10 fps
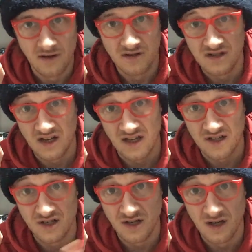
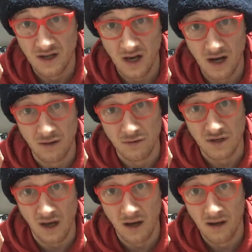/
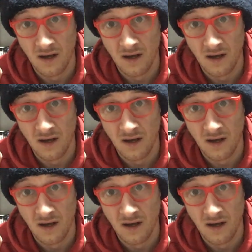closure.